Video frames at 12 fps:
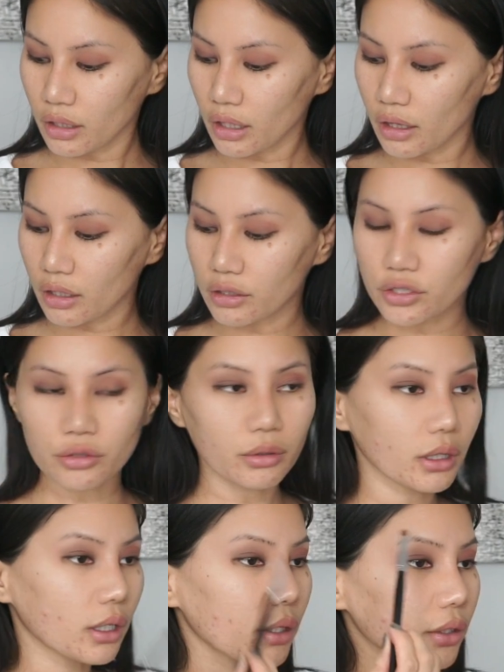And then doing
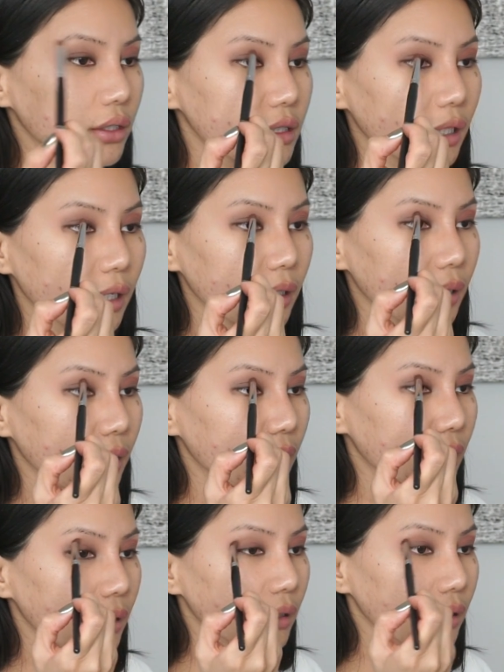the other side
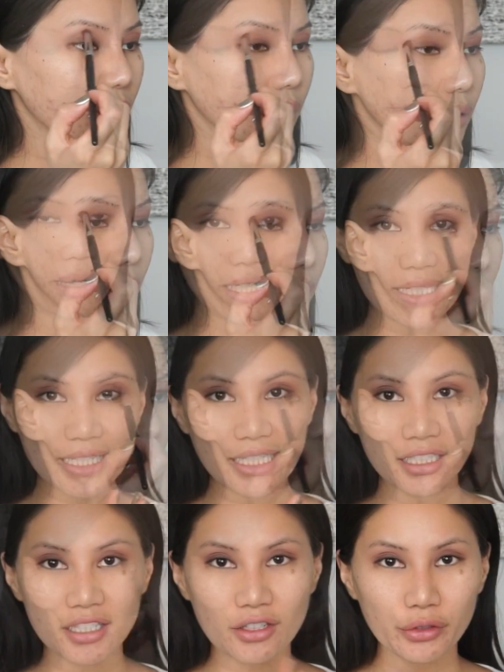again. My
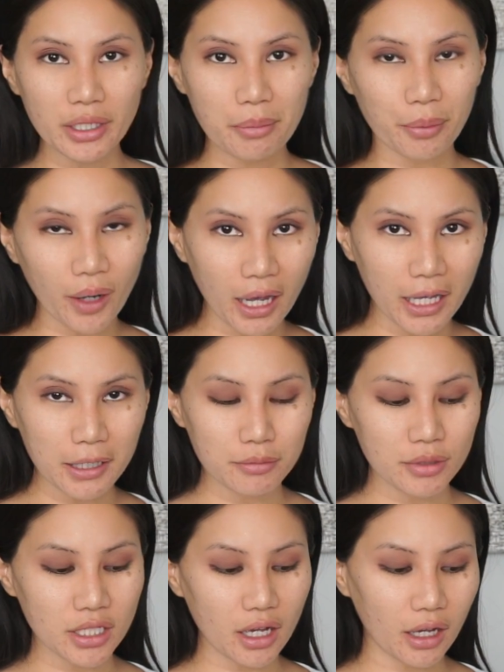skin is already
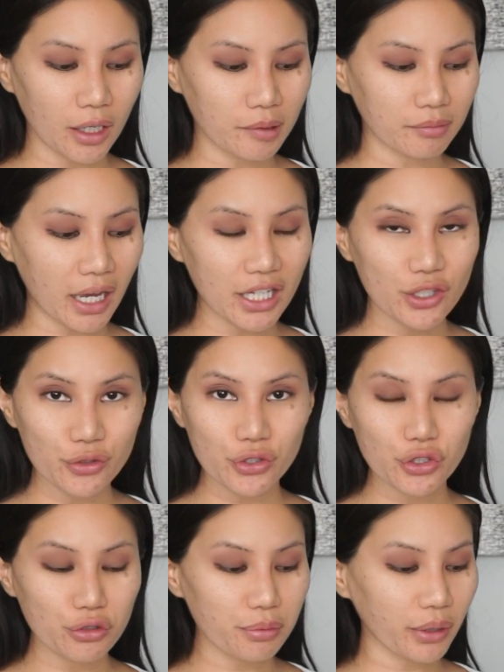primed. I
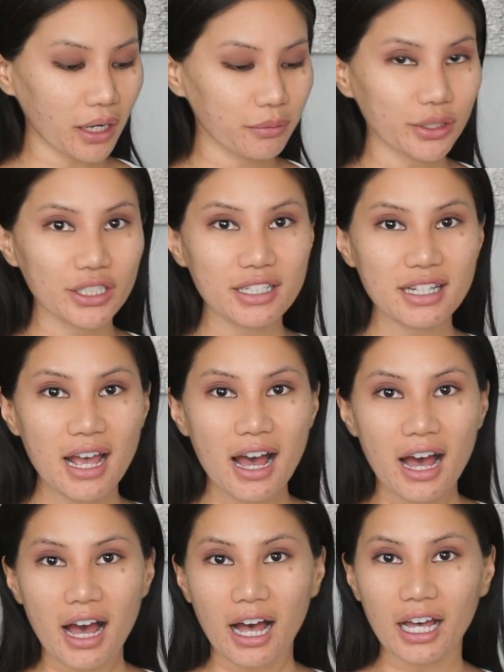used two primers.
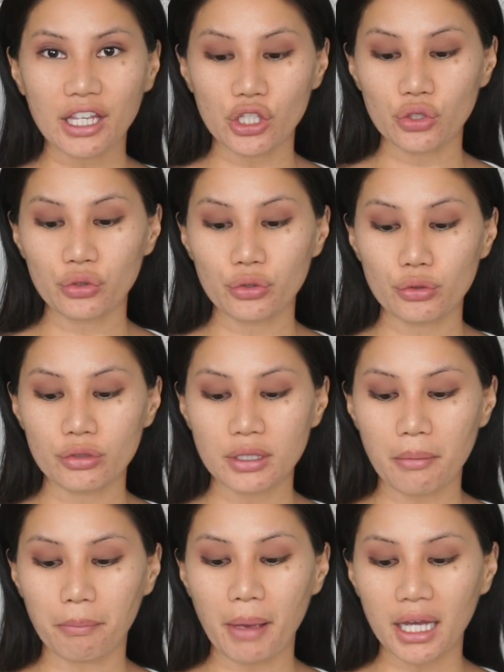I
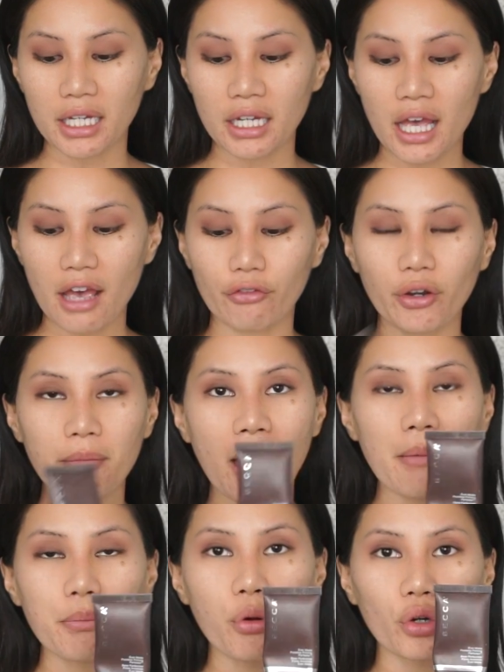used Becca
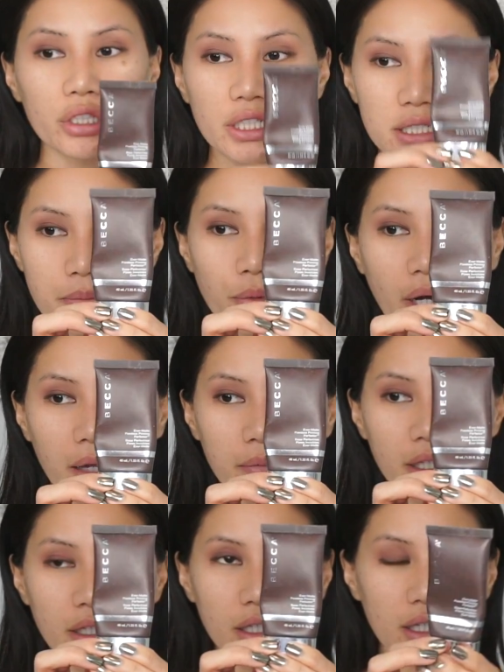Evermatte Poreless
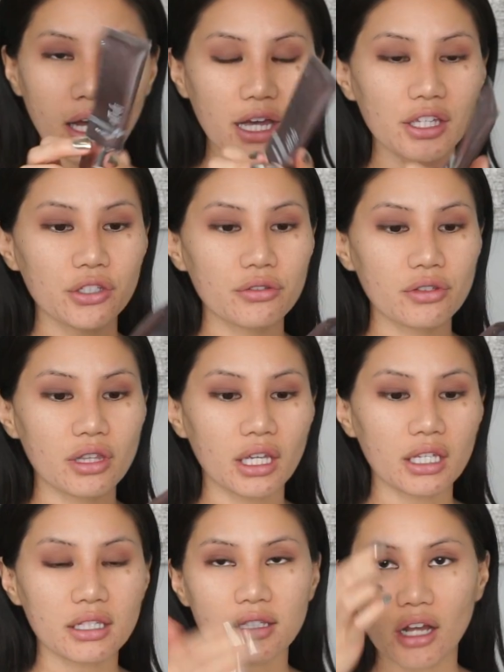Priming. I use
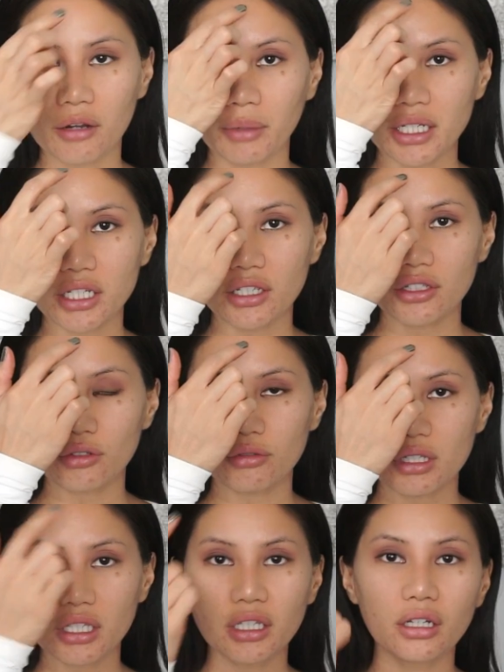this on my
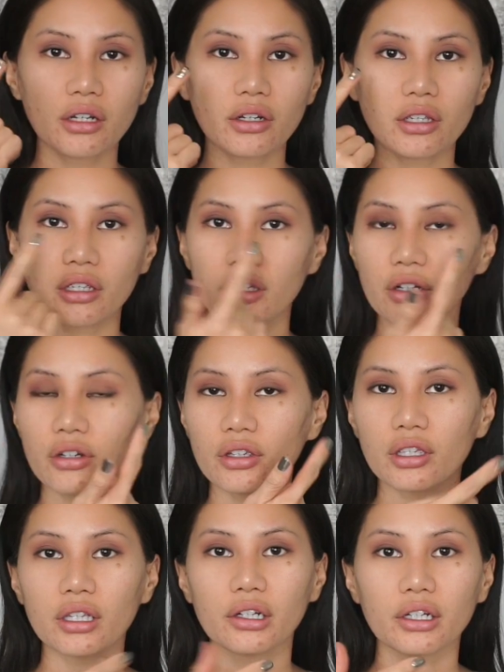T-zones here,
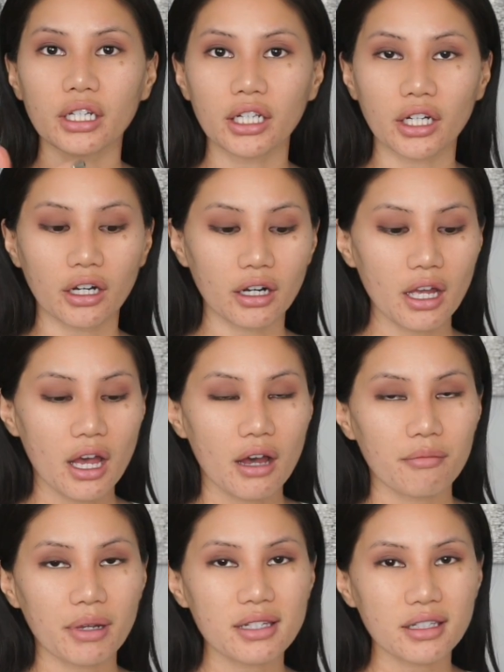and here.
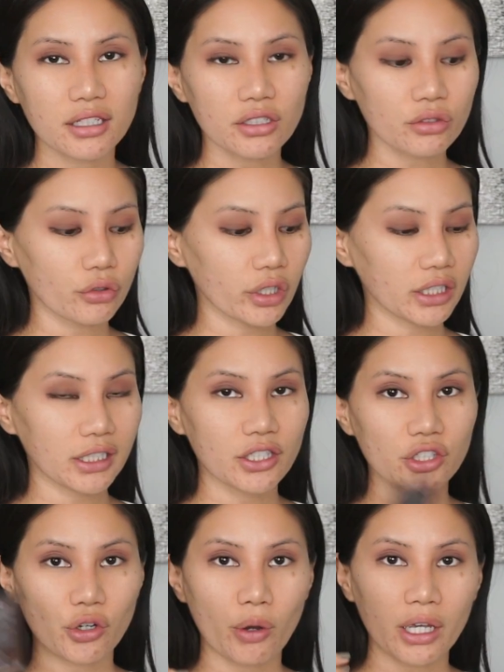My skin is oily,
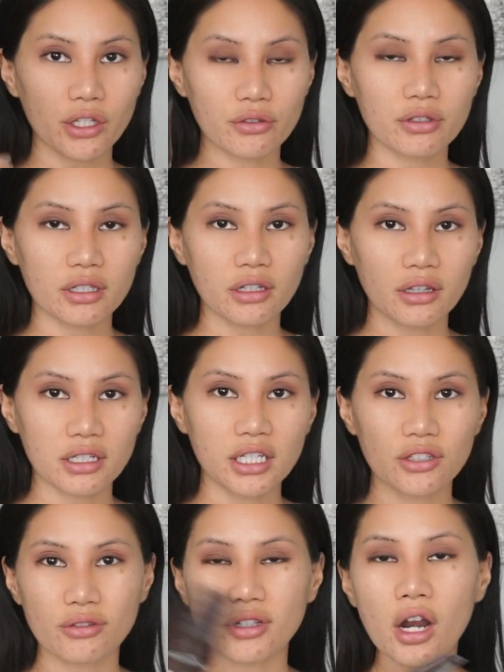so I use this on the
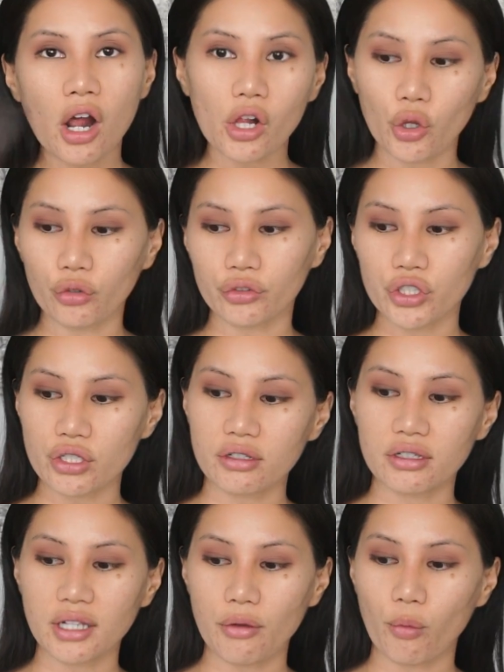T-zones, not all over, just
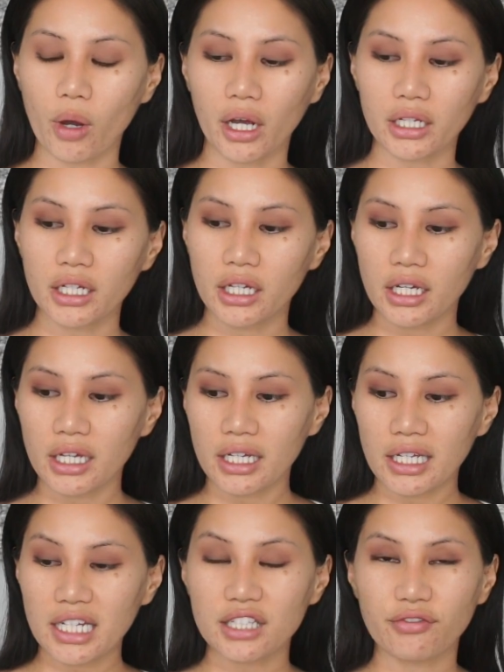because
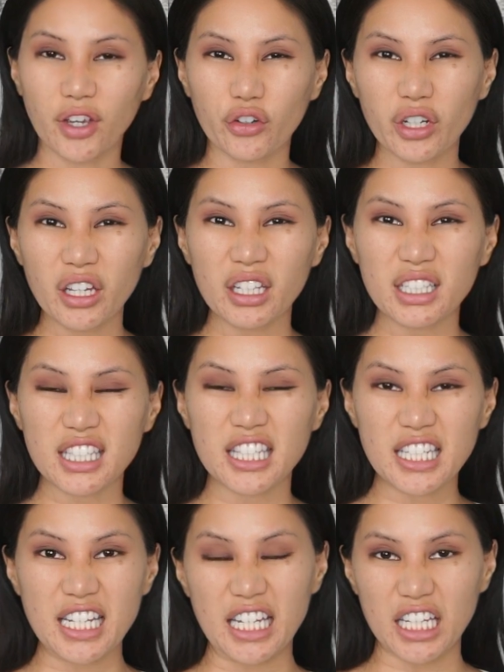it's very
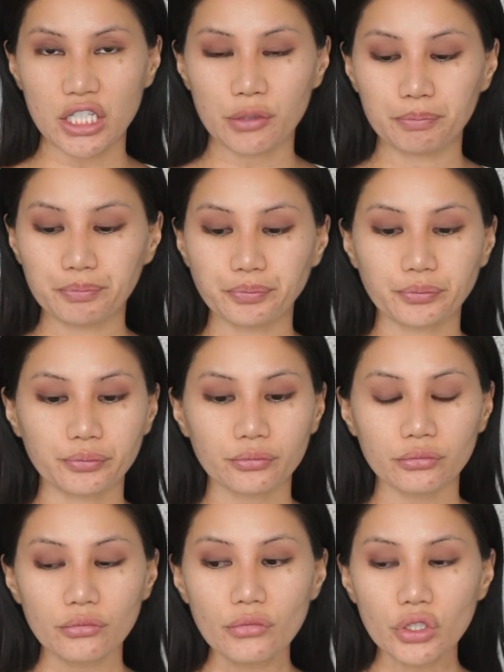sticky.
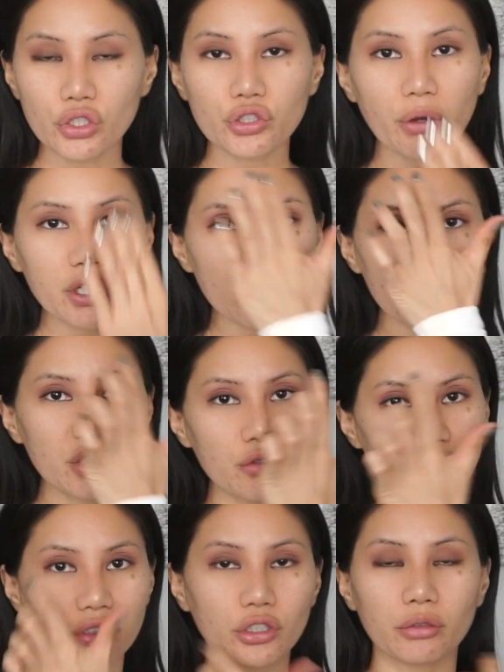So I just use
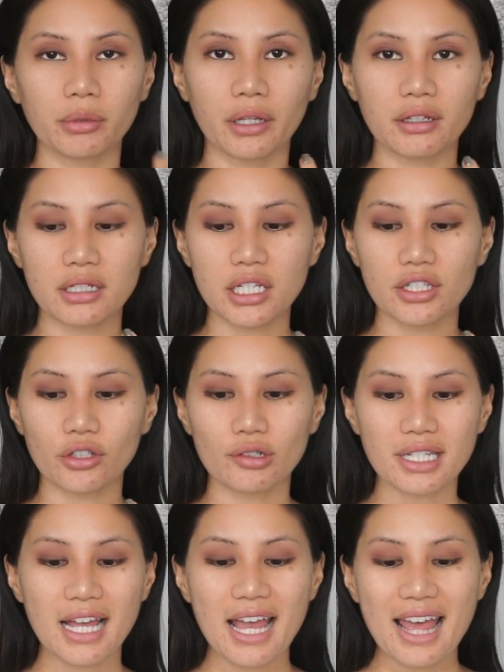a little bit on the
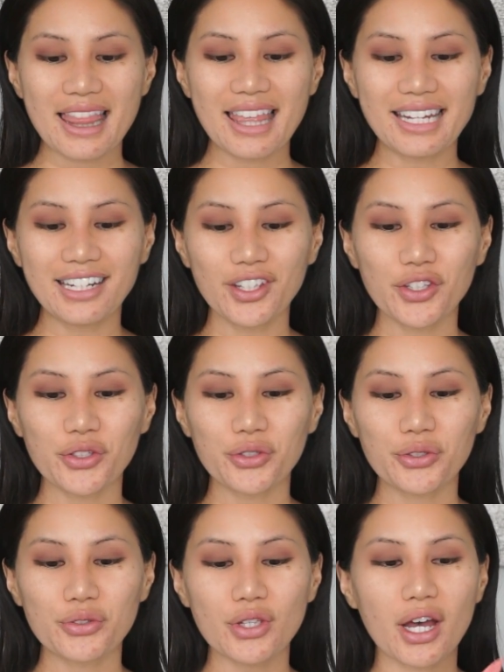T-zones. Then I
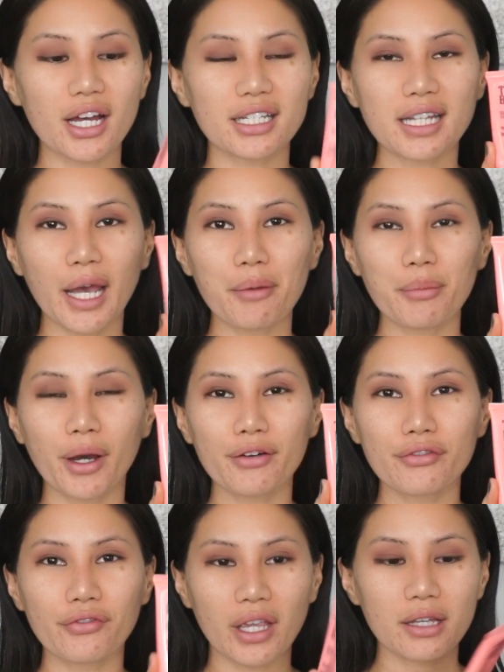use Time Bomb
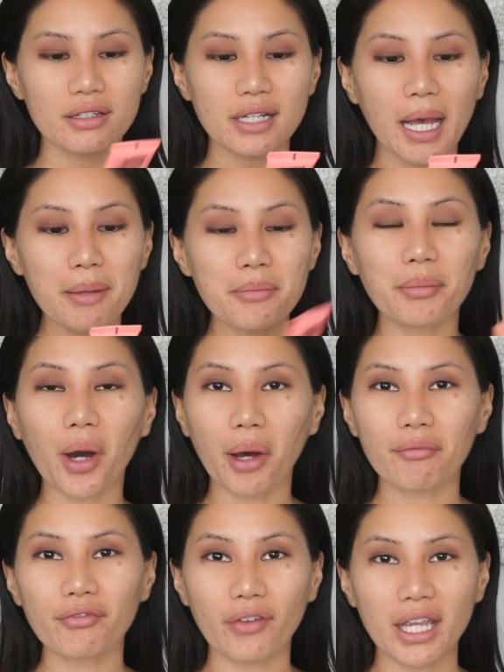
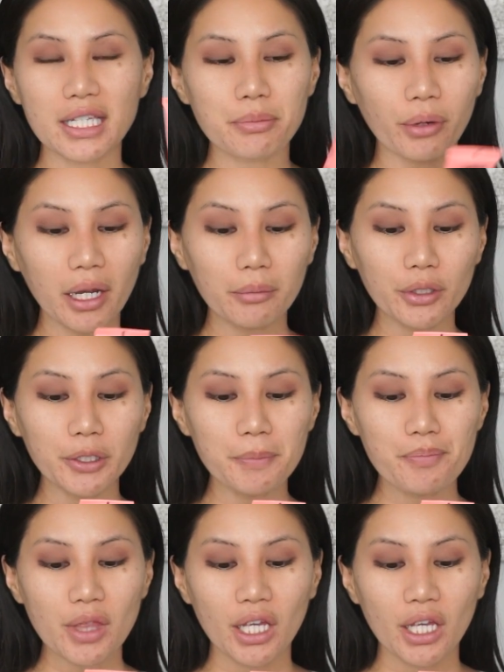Face Primer.